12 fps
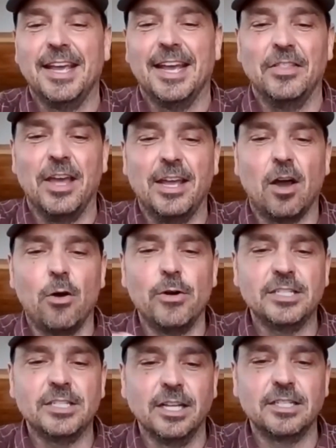And they
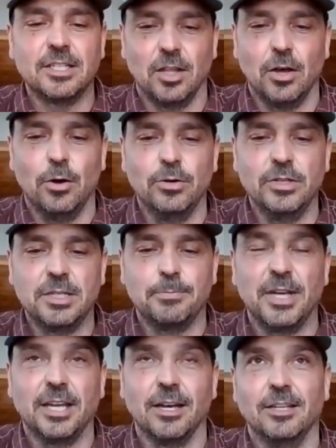always list those
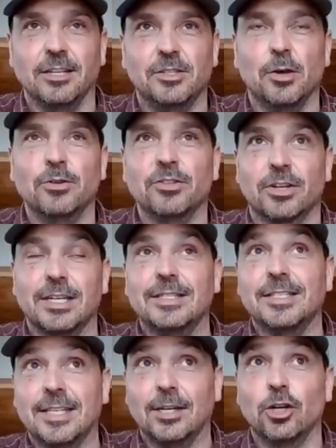because those are
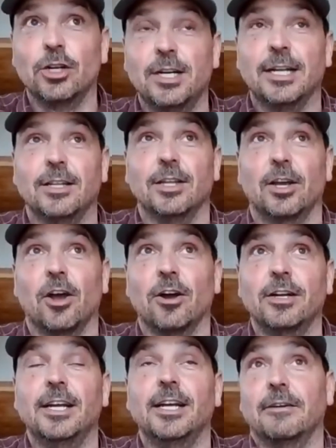considered in the
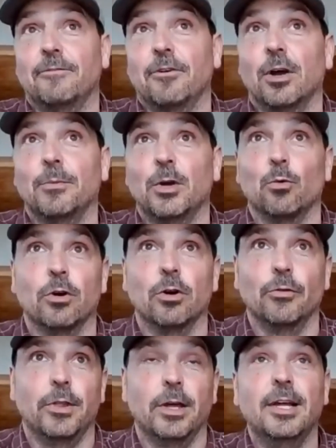gardening and farming
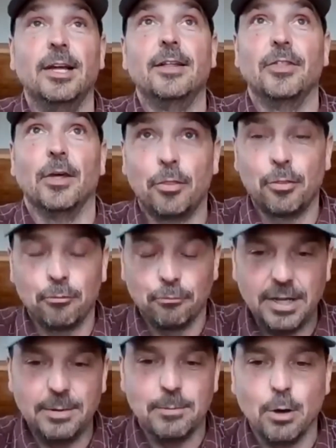world the
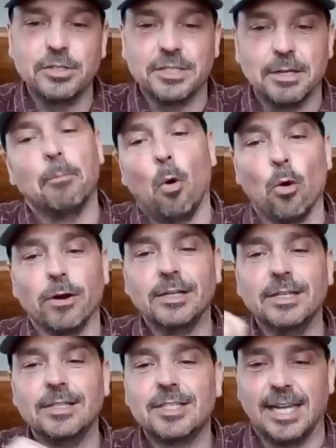3 most
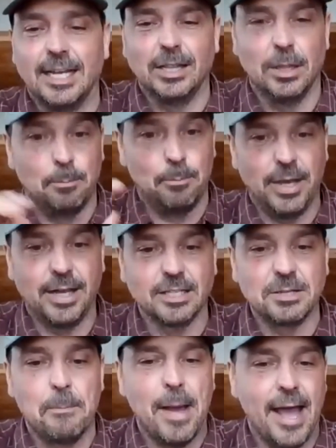important and the
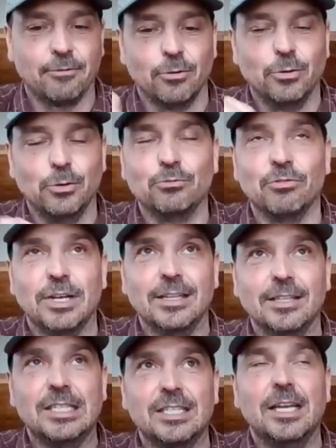biggest
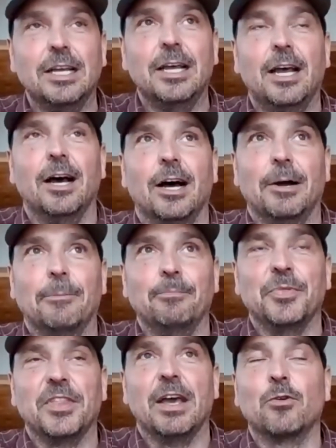macronutrients.
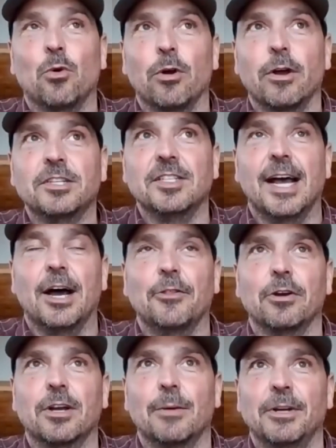Of course, now
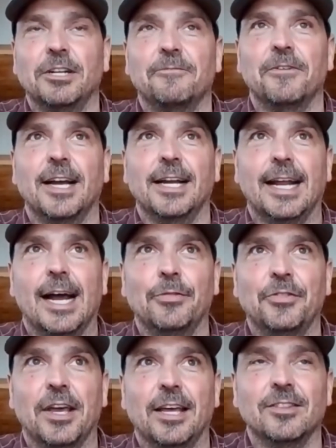they're coming to find
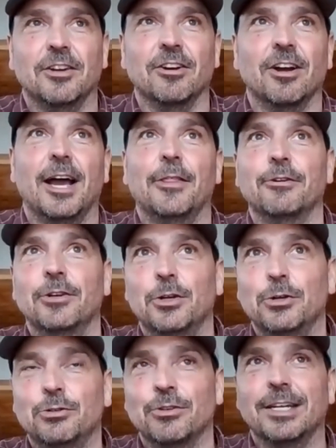out that there are other
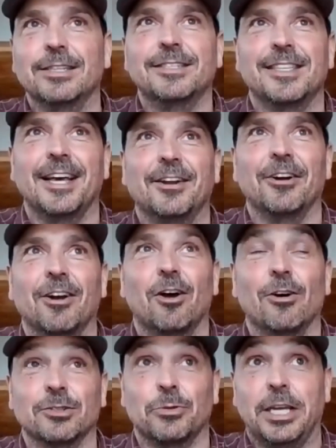nutrients that are
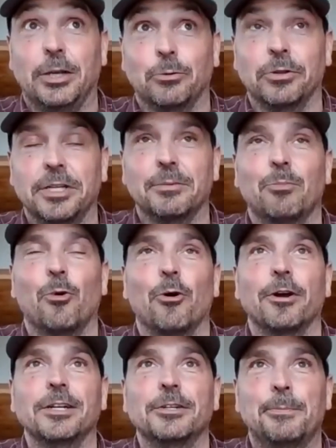also equally
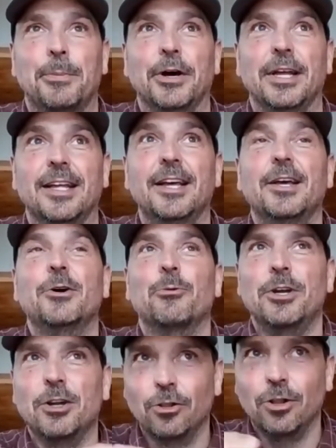important. But
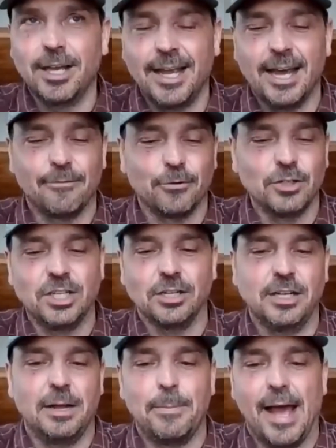when you're looking at a
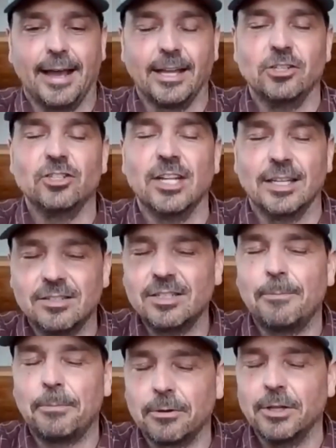fertility package, that's
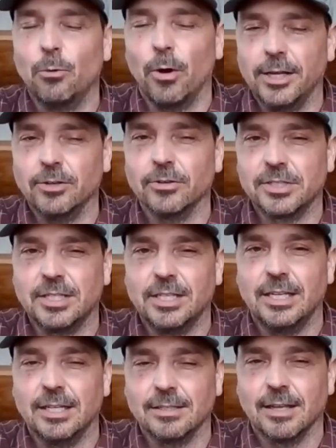typically what you'll
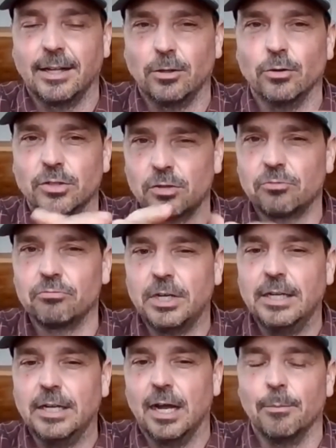see is like those
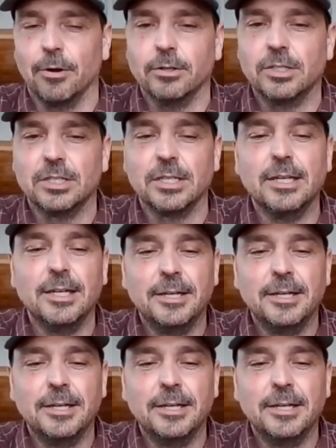3 numbers.